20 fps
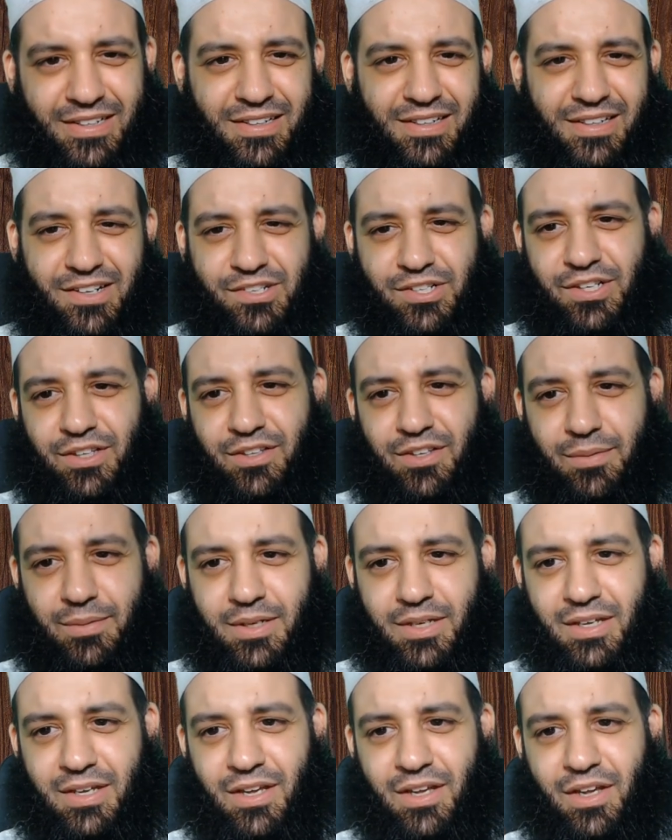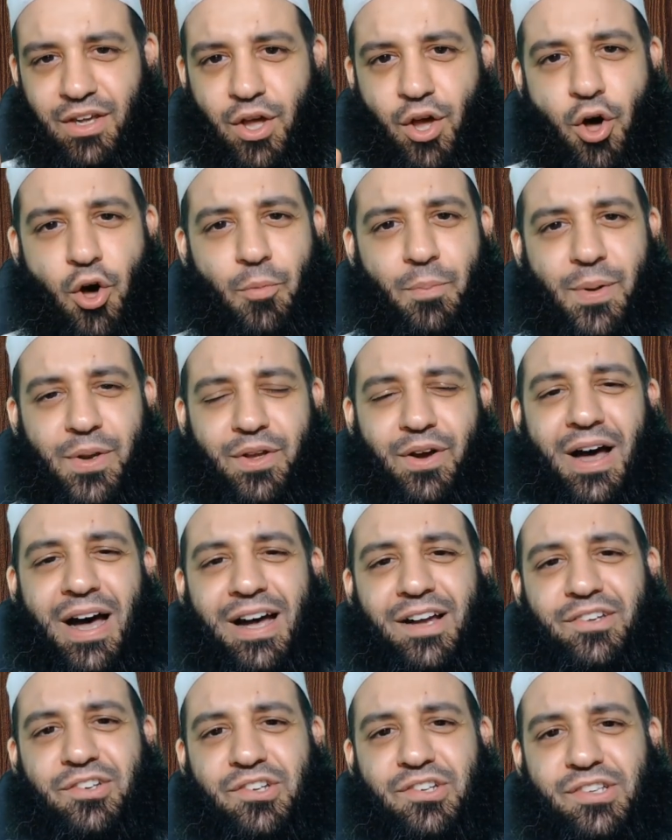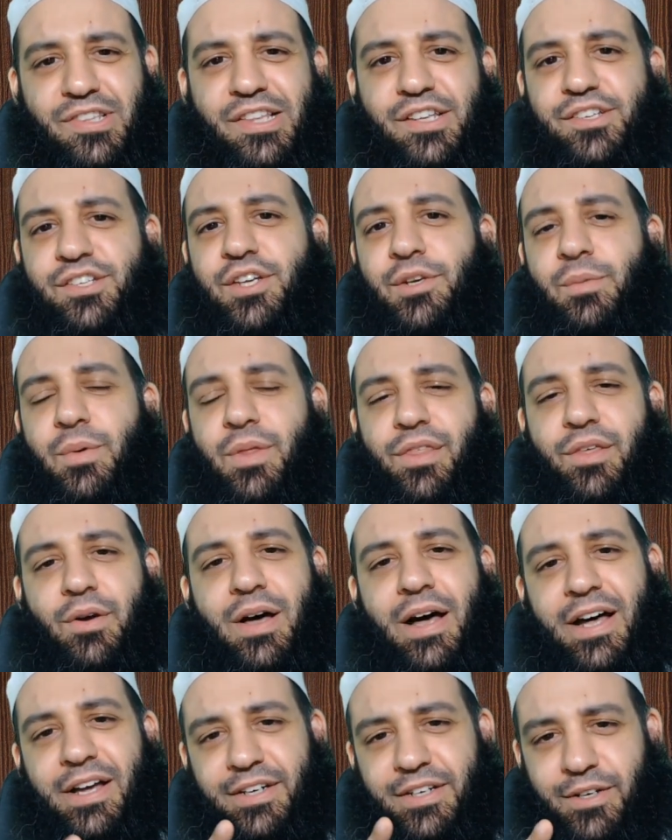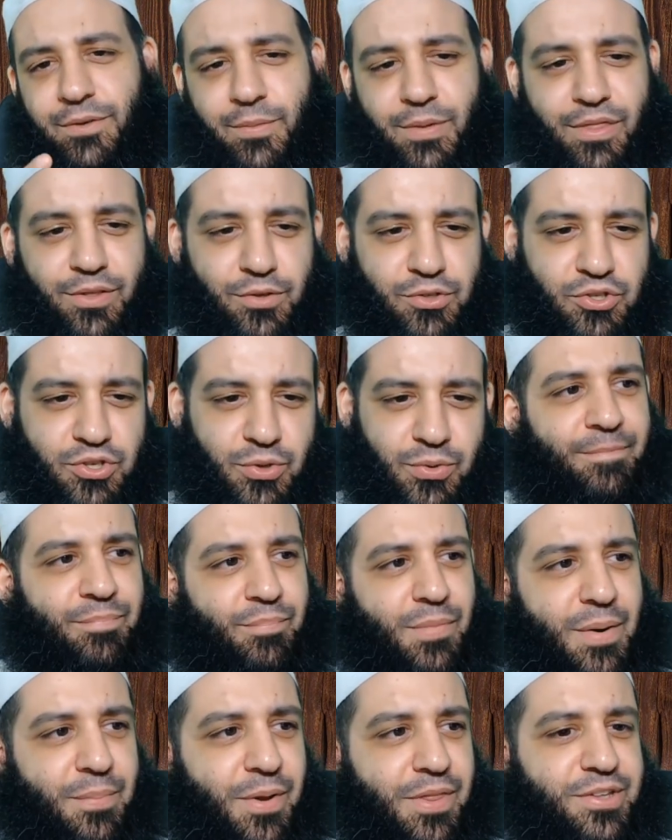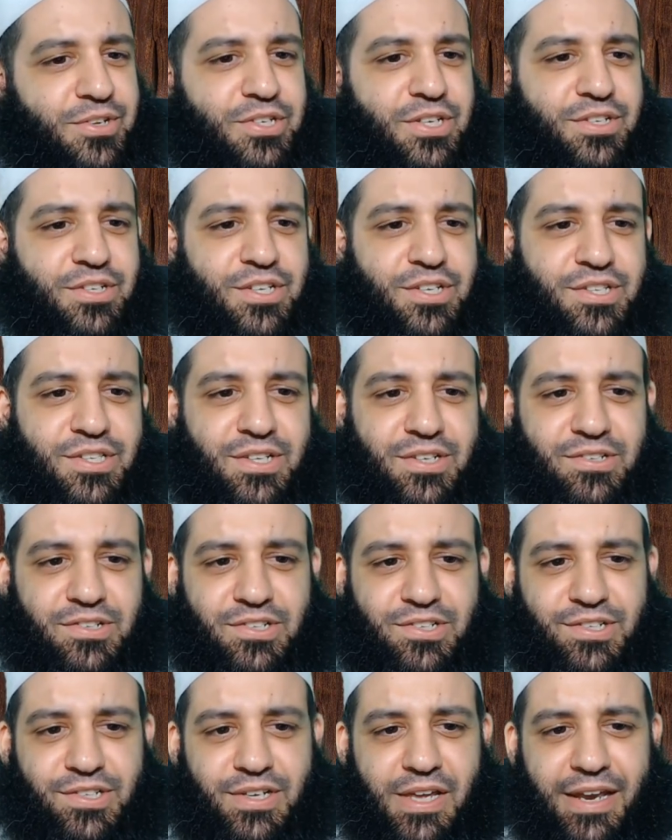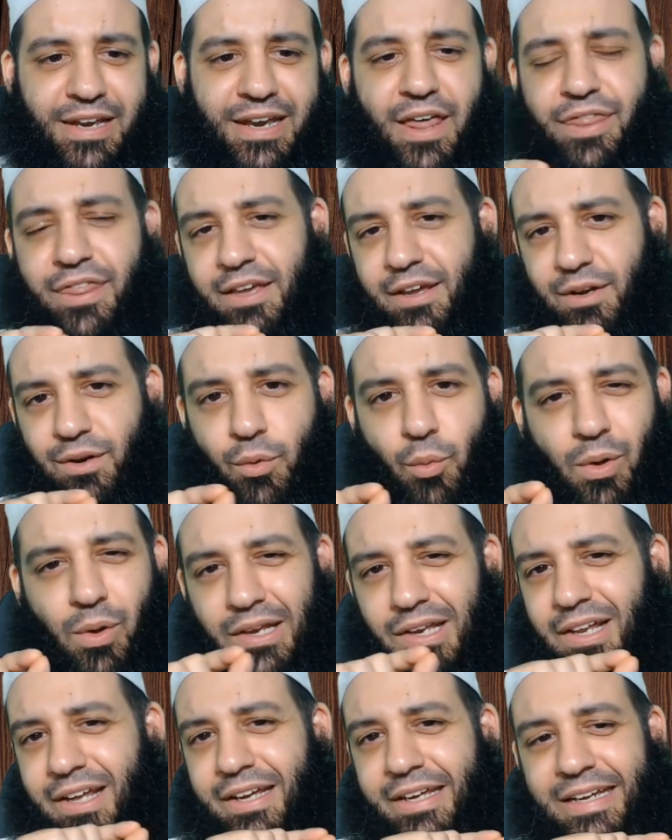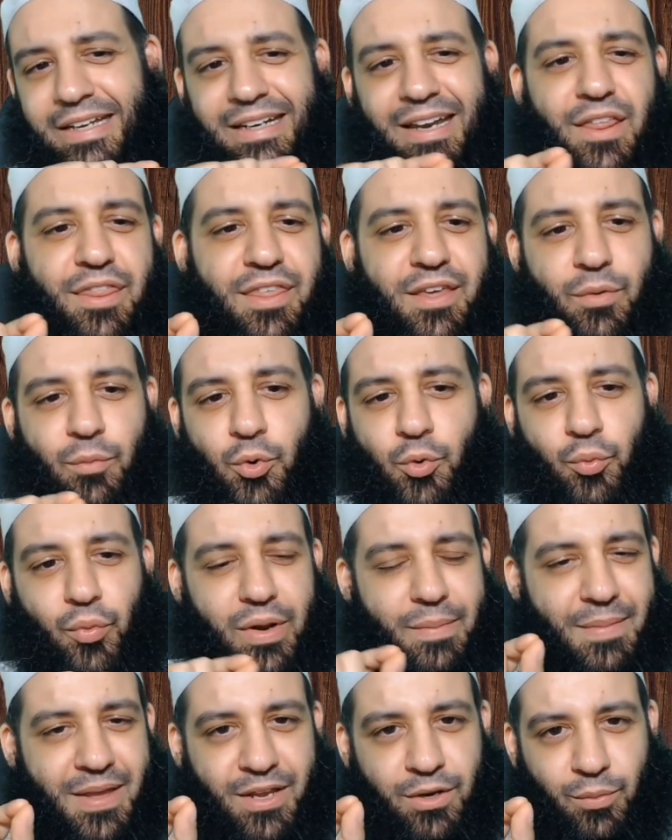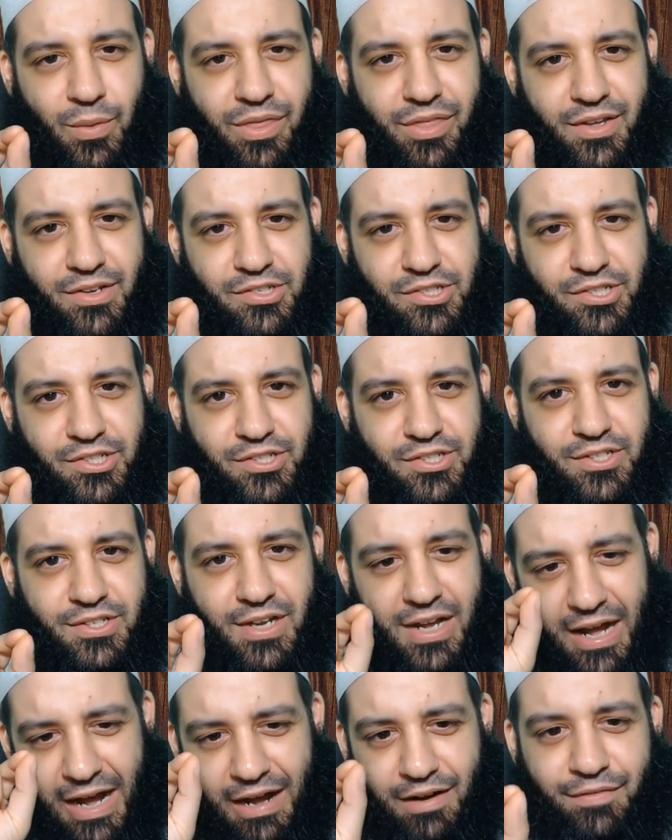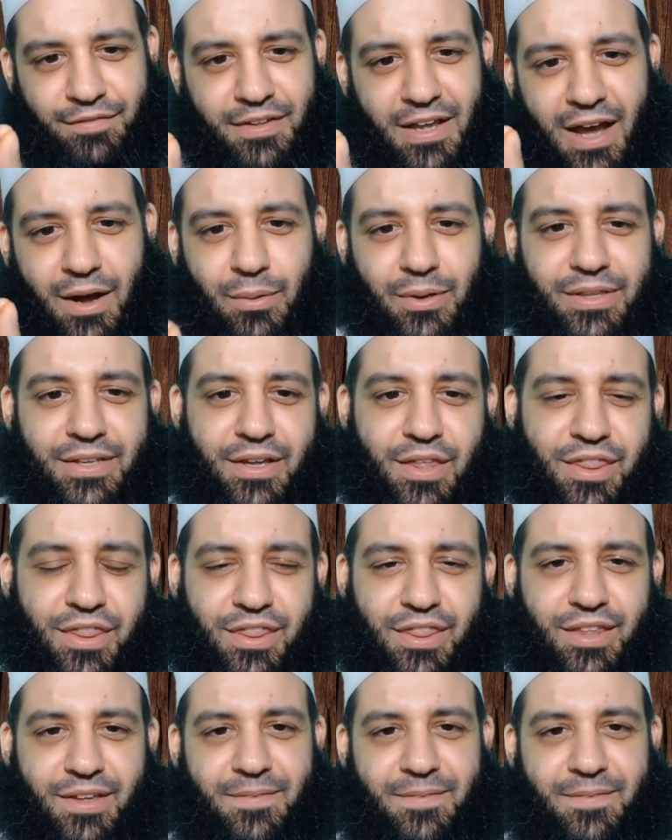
listen to me. Open your hearts, listen with your heart and with your soul. My brothers and sisters, nothing, wallahi, nothing will remain with us after our death,